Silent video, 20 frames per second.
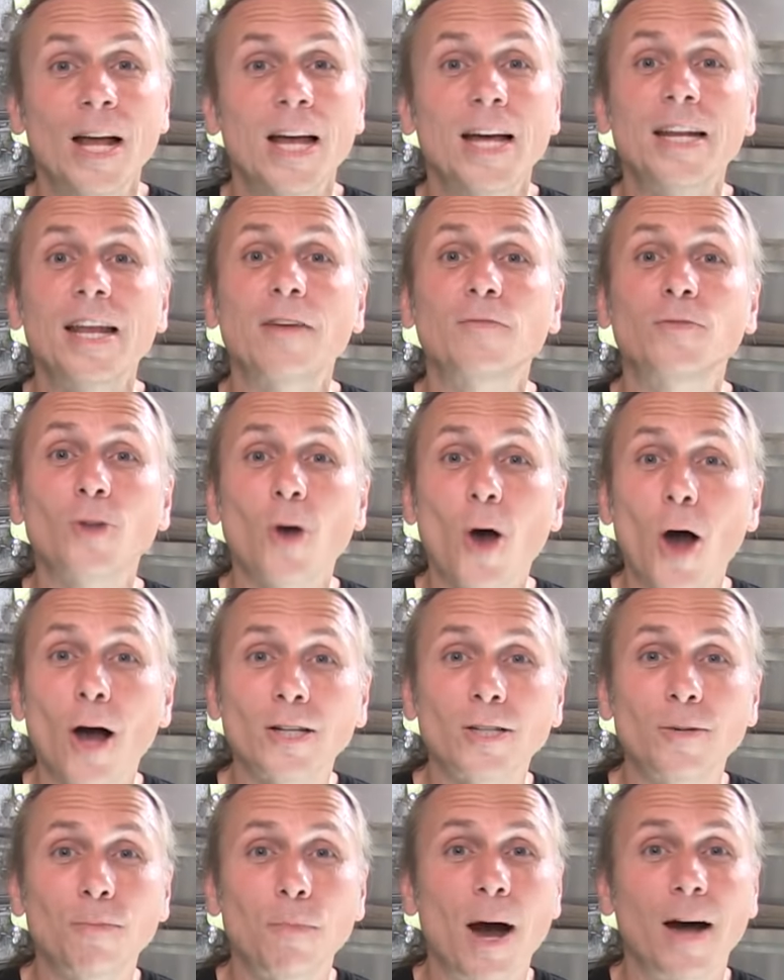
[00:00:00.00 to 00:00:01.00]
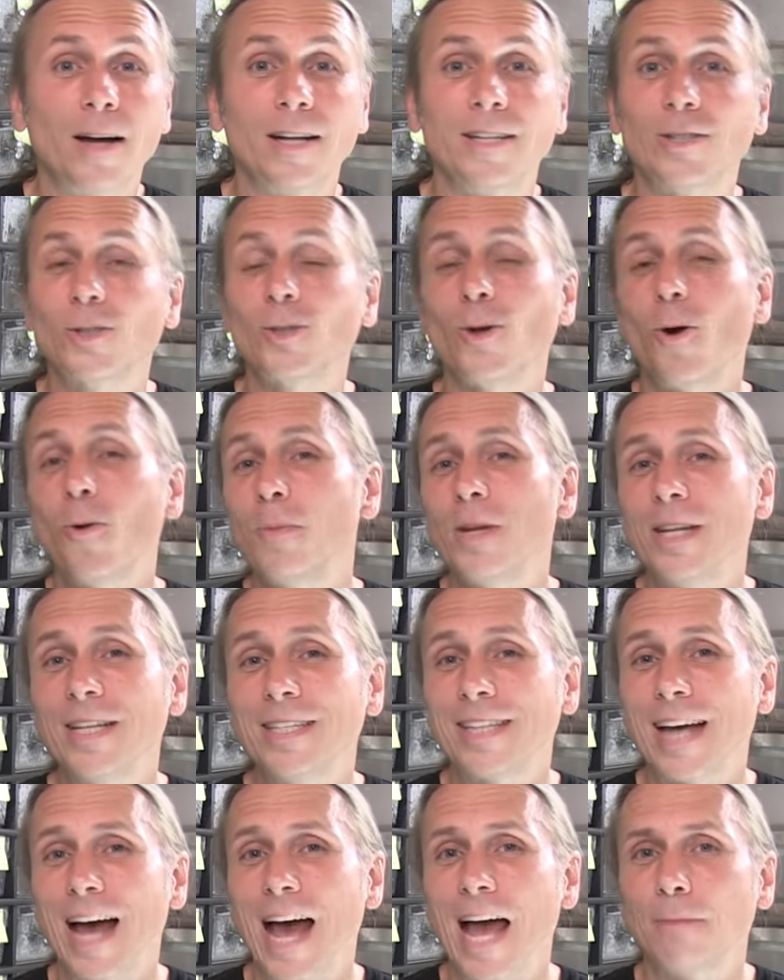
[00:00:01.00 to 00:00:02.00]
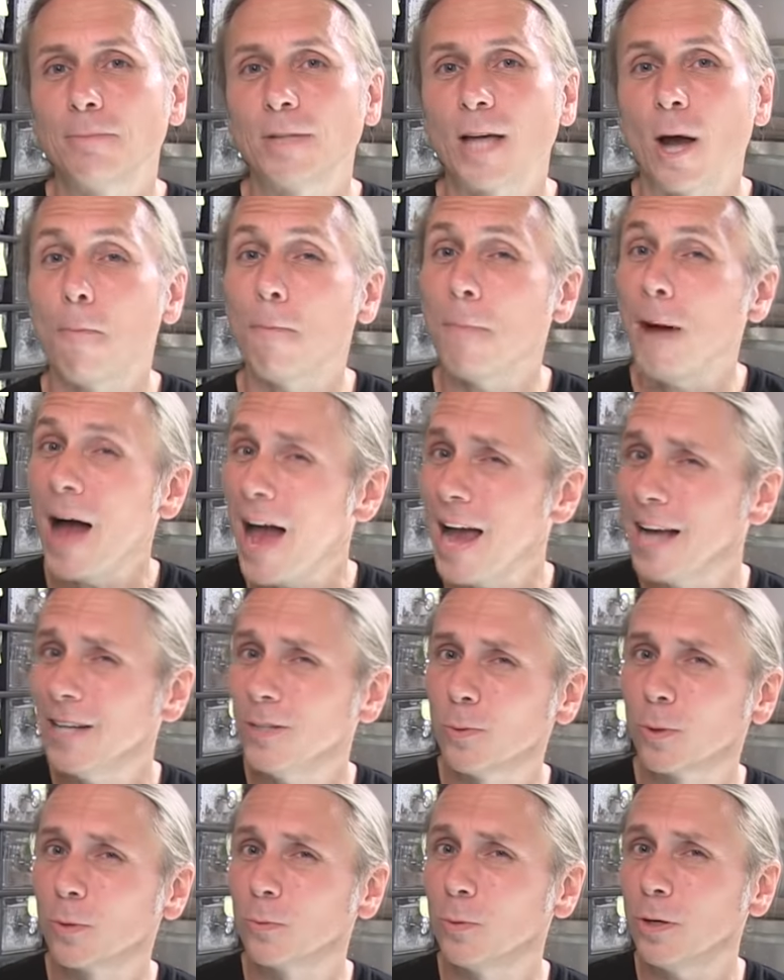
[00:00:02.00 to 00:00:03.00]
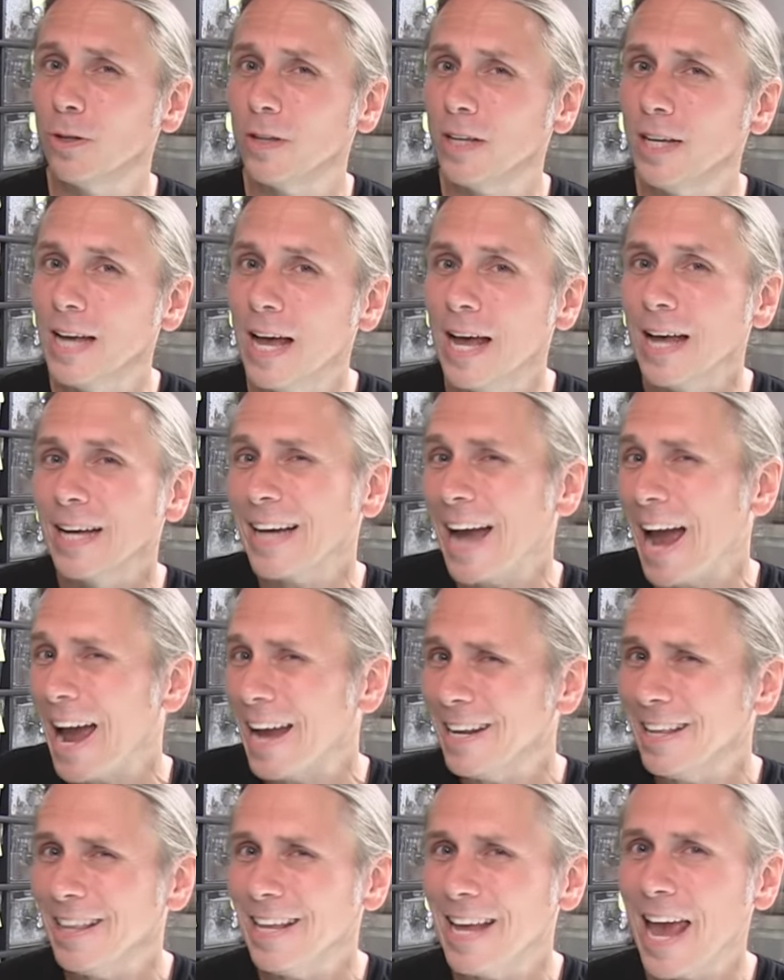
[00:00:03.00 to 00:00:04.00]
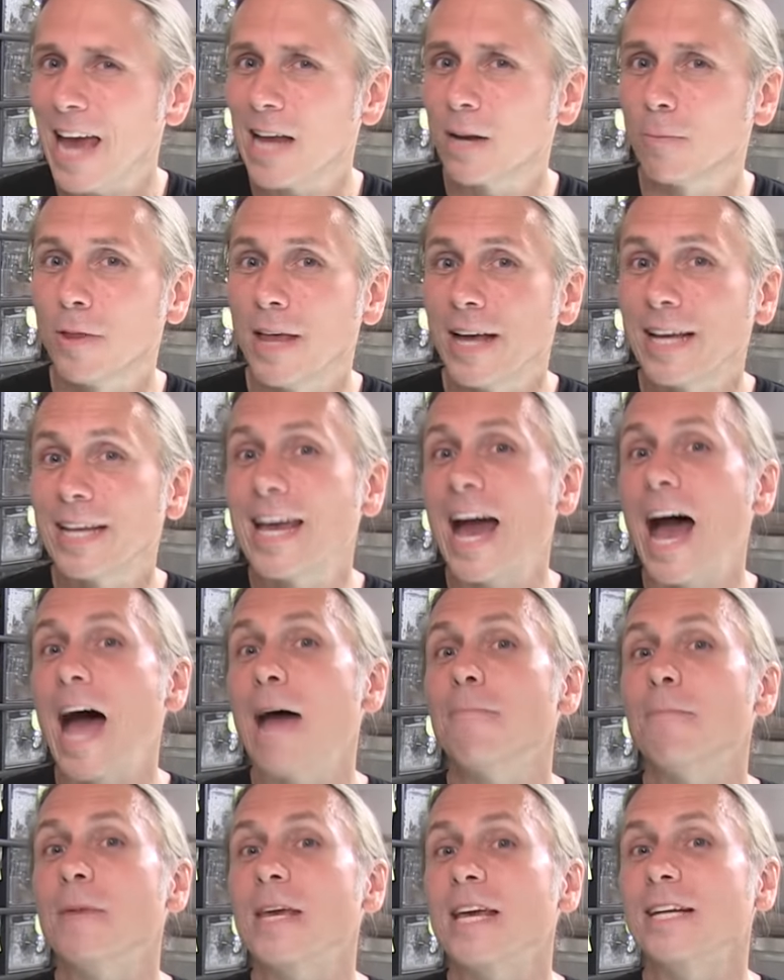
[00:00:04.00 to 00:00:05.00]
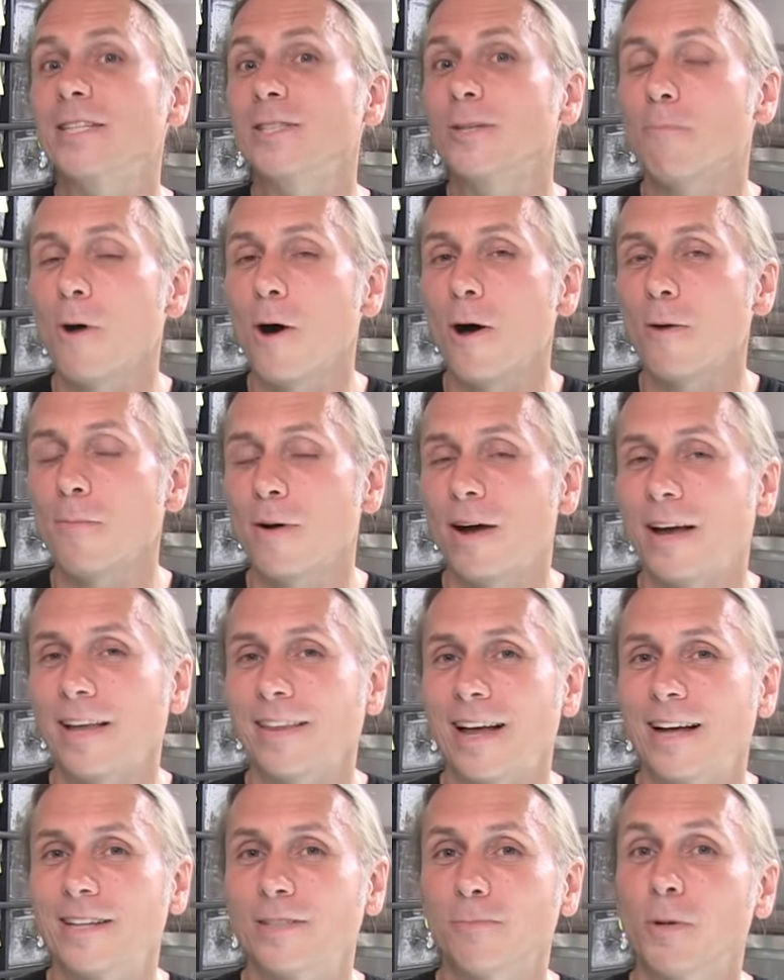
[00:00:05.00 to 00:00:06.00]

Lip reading: And I've talked about it so many times, how pieds were really kind of the animal that got me into ball pythons,